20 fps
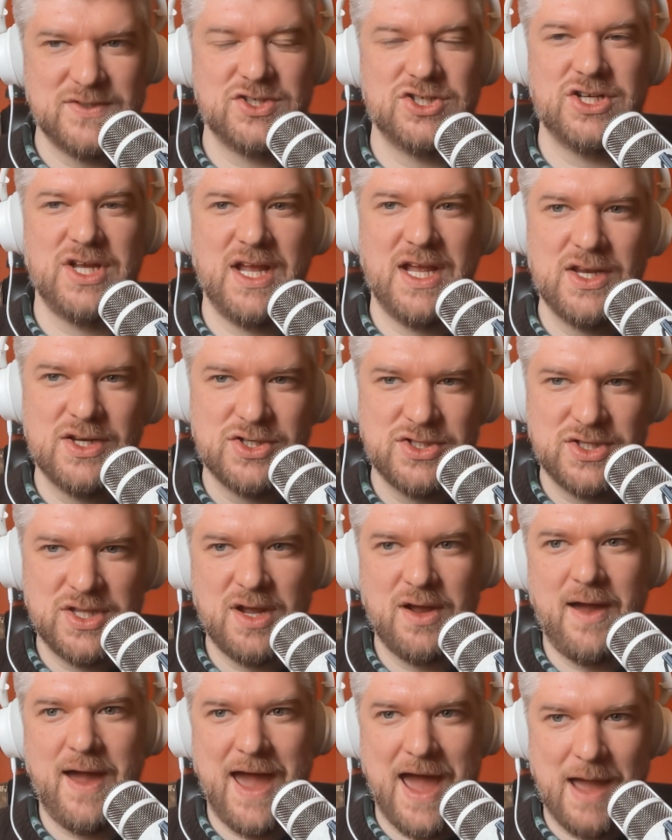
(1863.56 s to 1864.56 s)
changed
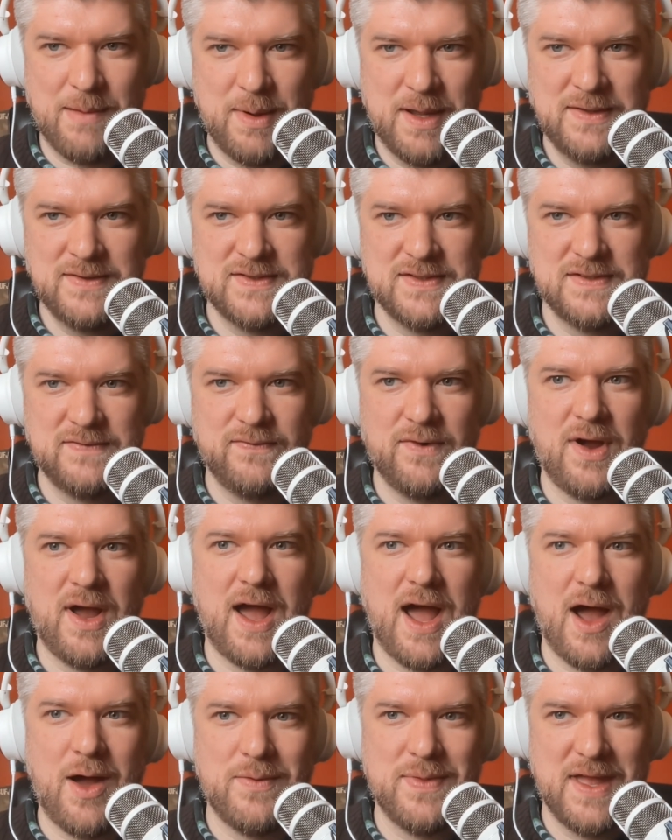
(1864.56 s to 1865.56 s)
their habits for
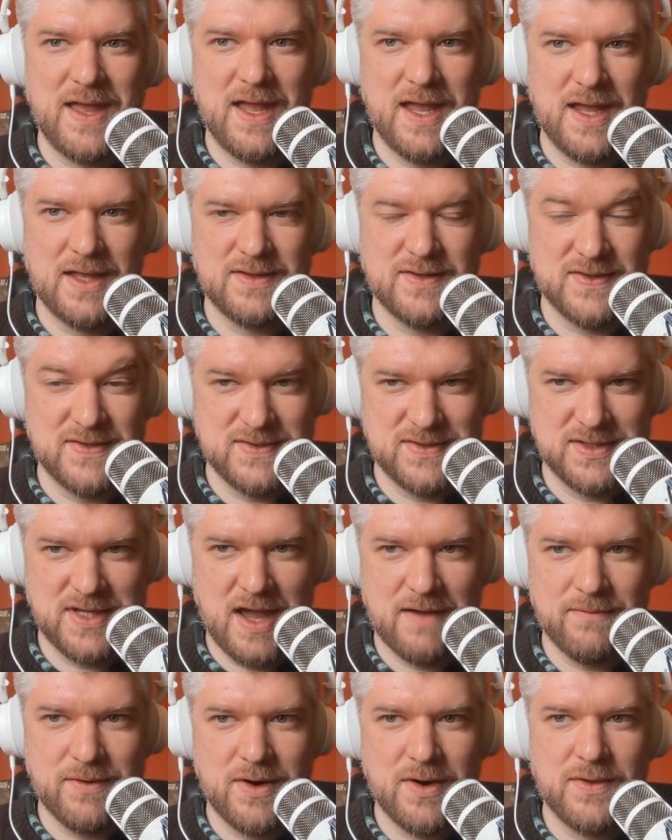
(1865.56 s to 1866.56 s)
how they
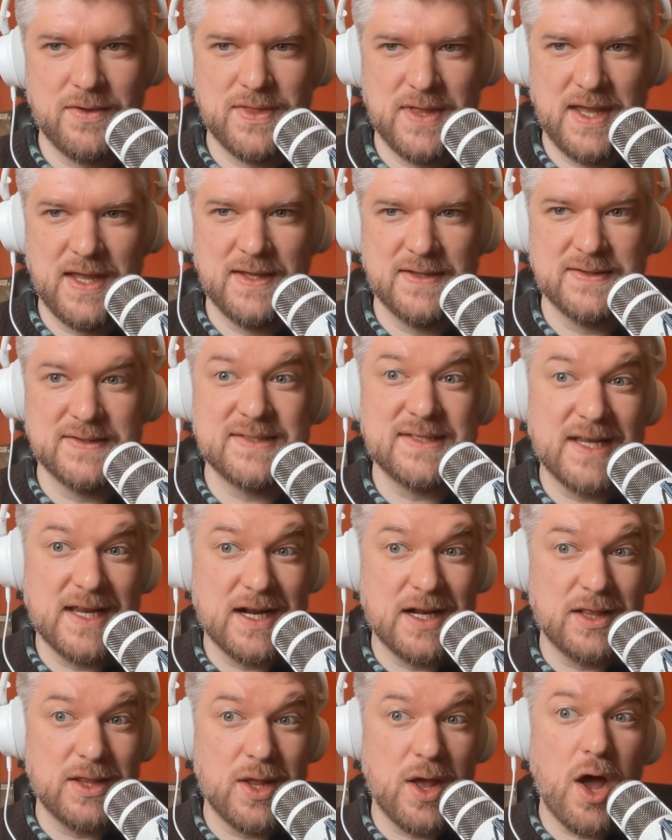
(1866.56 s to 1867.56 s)
discover things
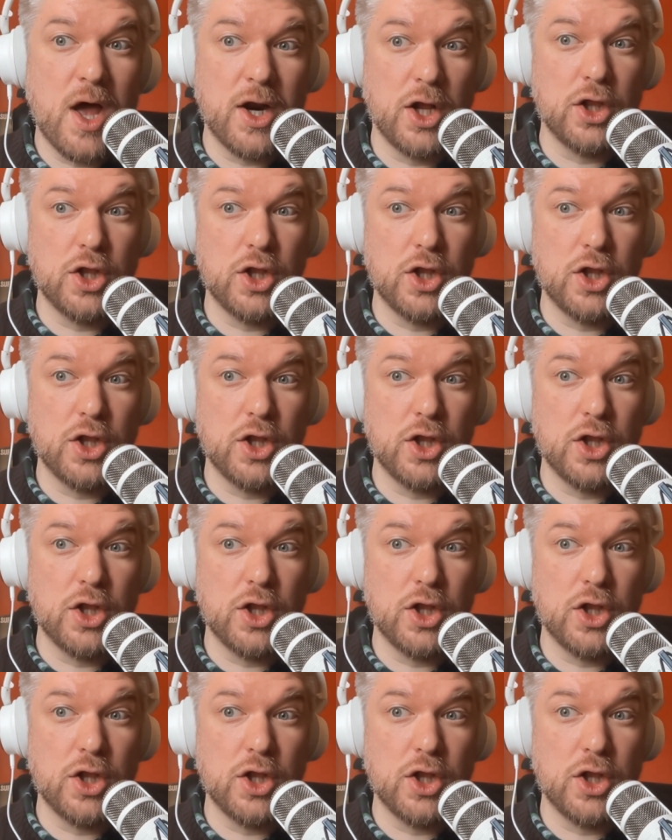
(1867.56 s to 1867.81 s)
on a